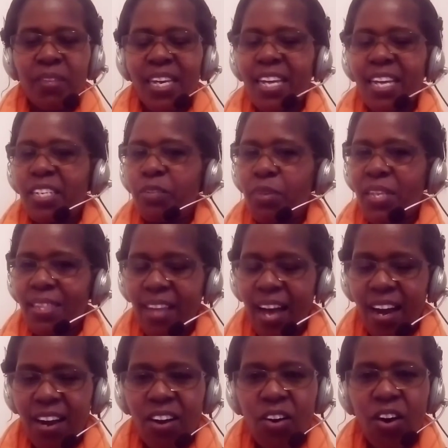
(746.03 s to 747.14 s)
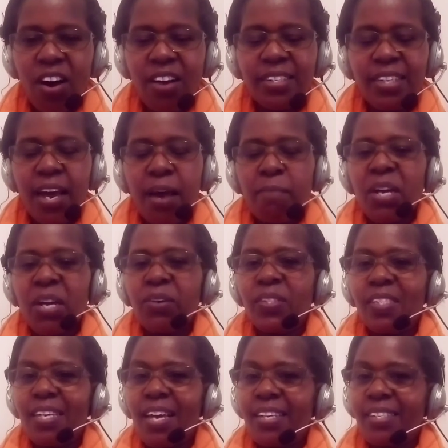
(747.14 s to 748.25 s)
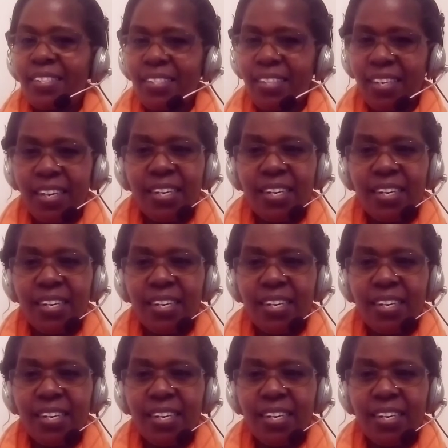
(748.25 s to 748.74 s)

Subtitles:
and we thank God because He has taken